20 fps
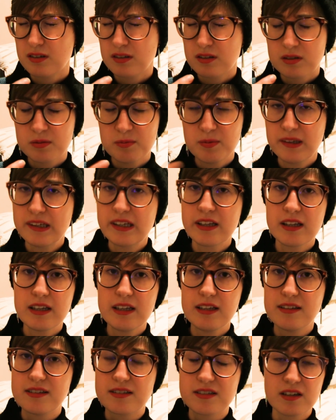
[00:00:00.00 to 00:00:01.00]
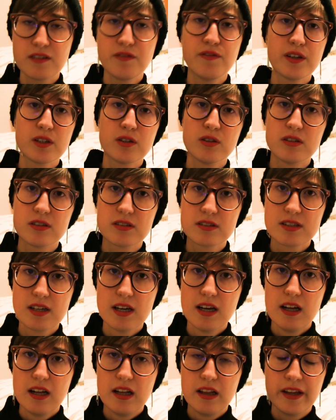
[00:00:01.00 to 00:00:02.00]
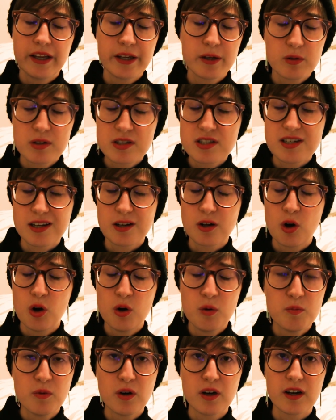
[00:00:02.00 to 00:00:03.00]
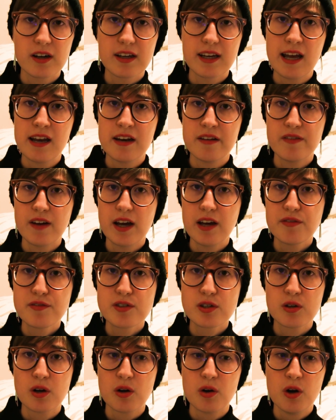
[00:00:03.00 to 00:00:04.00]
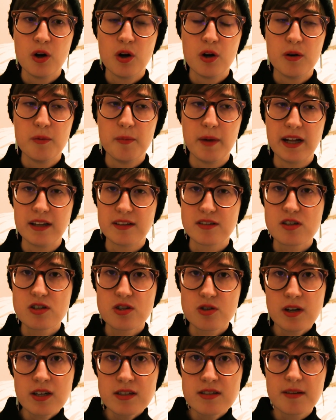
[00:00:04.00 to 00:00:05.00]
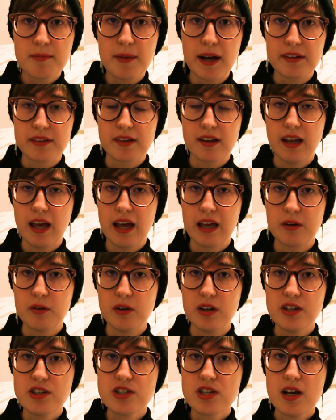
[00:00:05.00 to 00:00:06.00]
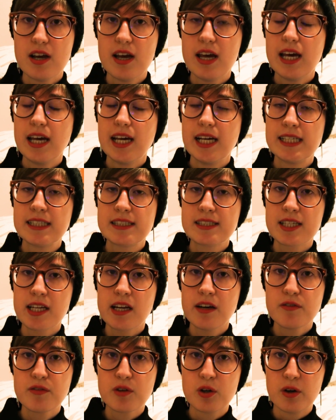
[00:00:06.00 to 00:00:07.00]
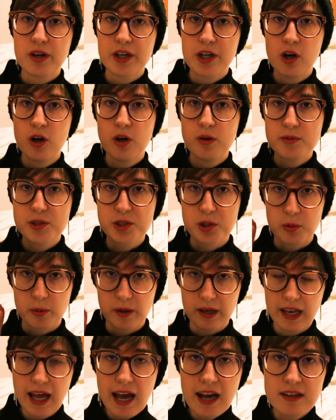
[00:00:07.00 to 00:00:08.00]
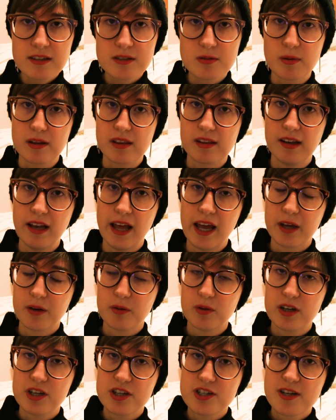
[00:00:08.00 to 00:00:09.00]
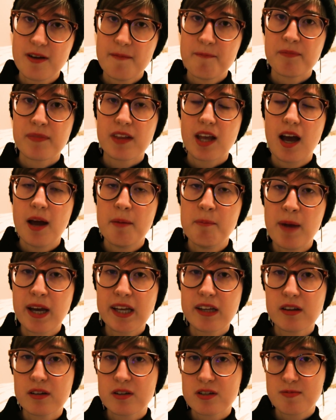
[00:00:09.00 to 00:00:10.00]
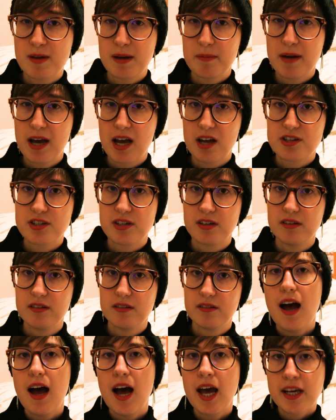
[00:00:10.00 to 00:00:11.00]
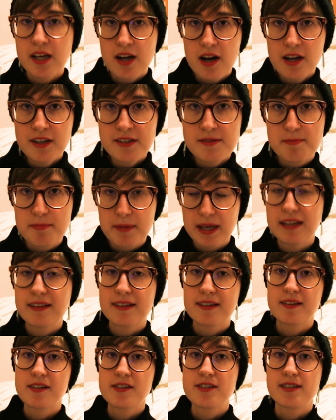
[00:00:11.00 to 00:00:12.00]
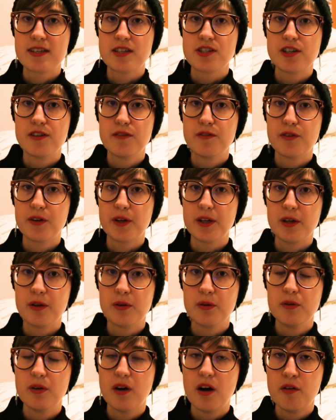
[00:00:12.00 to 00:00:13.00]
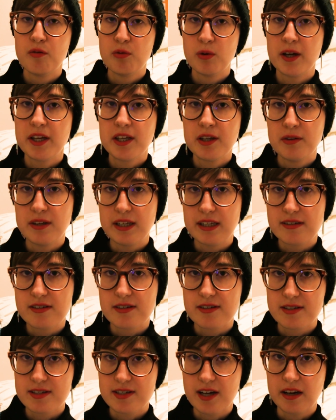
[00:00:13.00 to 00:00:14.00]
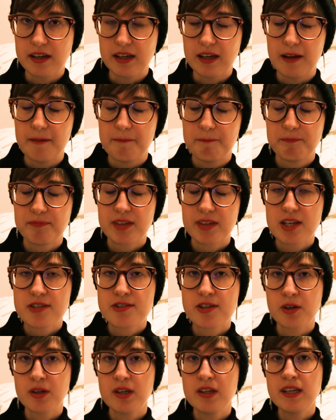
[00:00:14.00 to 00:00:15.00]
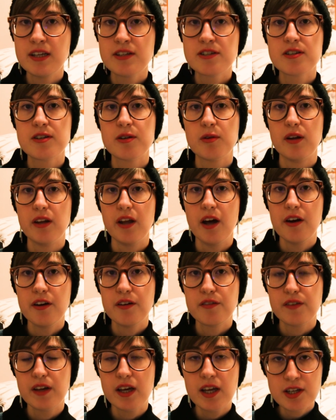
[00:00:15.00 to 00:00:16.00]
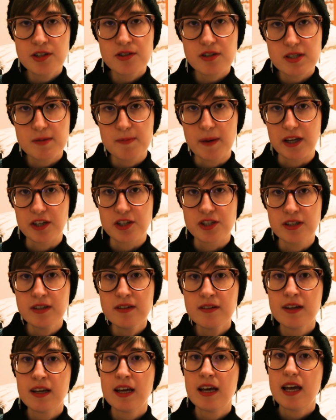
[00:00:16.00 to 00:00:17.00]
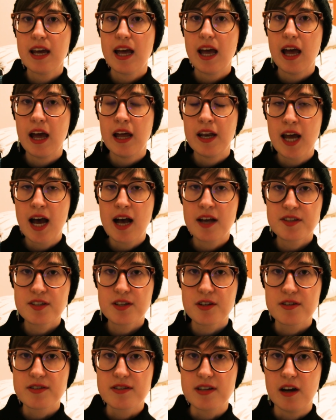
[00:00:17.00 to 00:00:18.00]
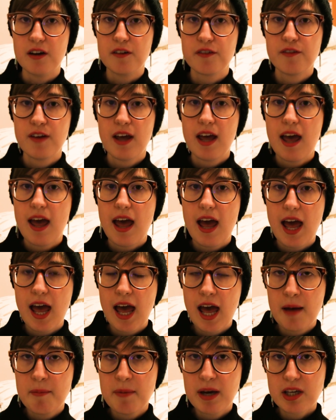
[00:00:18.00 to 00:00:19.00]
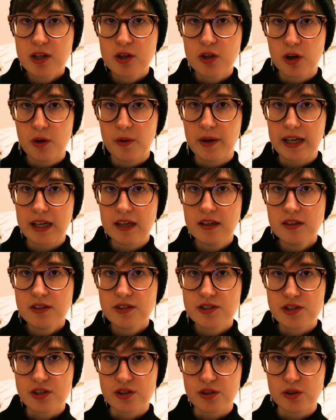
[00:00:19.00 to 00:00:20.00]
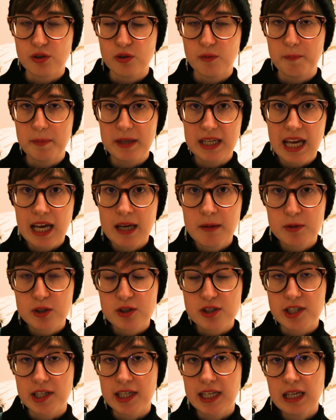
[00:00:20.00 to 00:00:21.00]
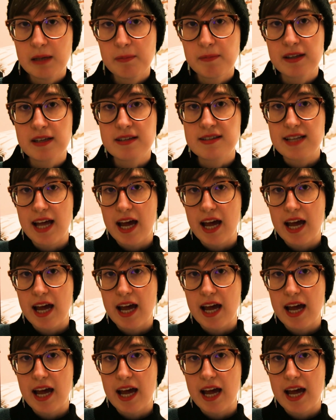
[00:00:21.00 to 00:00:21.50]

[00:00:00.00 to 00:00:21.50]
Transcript: completely difficult linguistic homework and if I have to go home and stress about the language, instead of going home to relax with the language, I might lose my passion. I can't make the decision for you of what you need to study. So you need to do a lot of introspection and ask yourself, am I going to be able to keep this